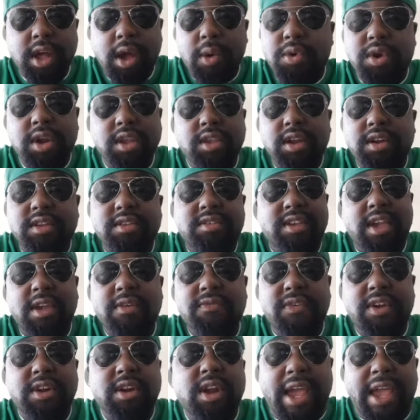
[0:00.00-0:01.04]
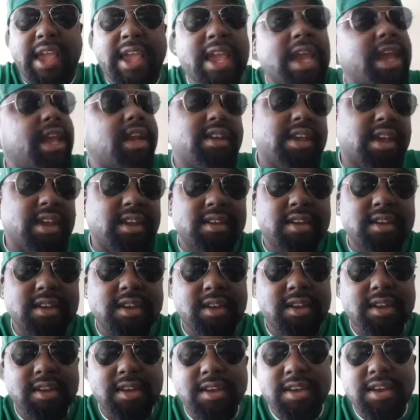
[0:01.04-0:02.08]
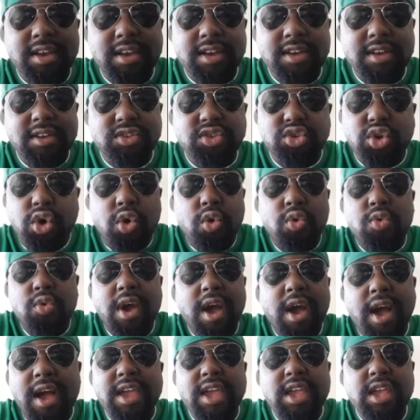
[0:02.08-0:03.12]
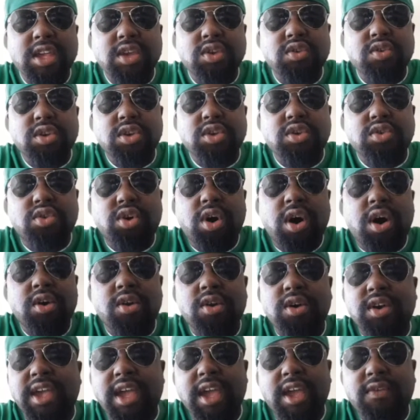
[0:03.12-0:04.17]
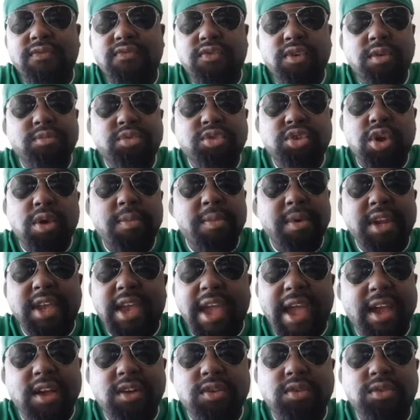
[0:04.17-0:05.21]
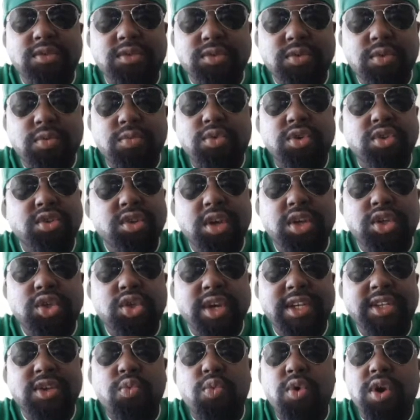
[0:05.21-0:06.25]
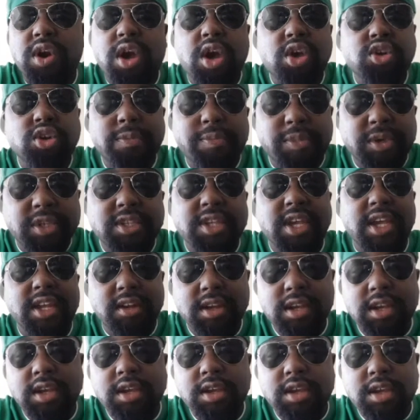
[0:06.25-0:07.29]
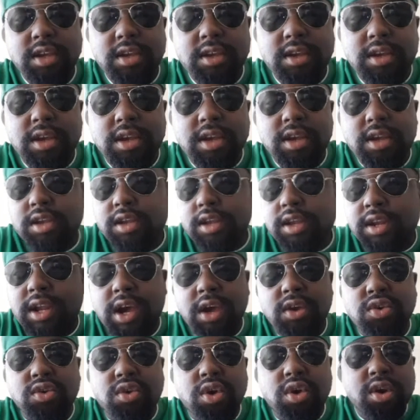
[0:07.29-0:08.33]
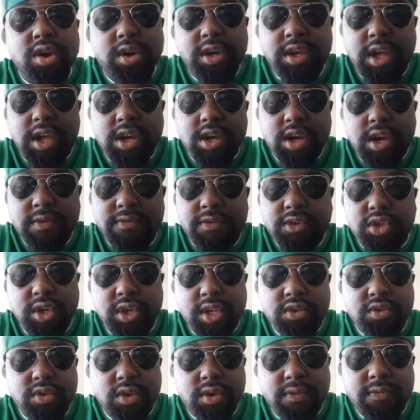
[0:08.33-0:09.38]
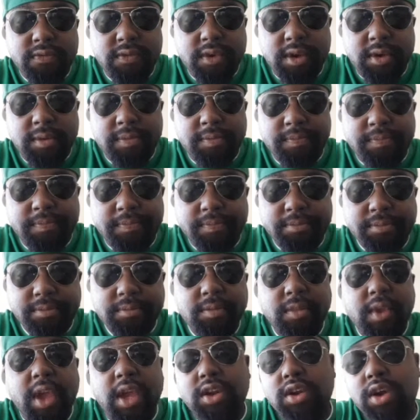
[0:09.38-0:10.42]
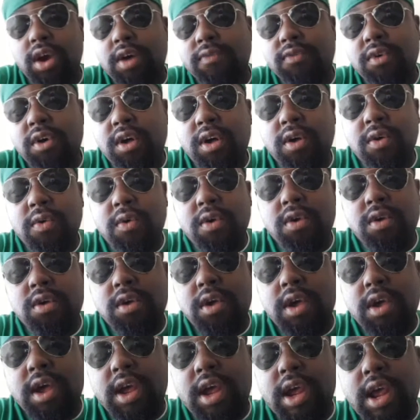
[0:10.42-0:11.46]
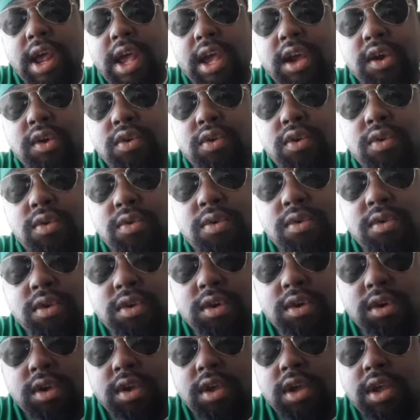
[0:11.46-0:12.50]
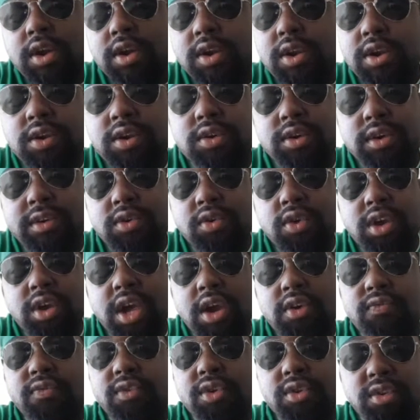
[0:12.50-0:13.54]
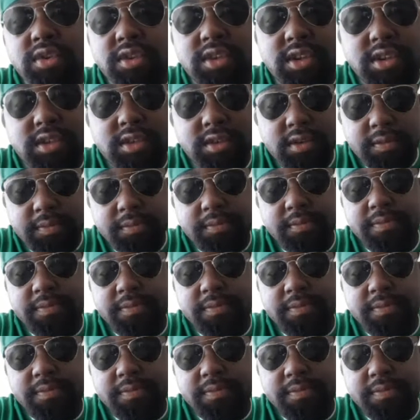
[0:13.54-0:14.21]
I would have done the same thing that he did. So you got to look at it from so many angles. Was it a choice? 100%. Now you got to look at another choice of another angle. Look at Roots.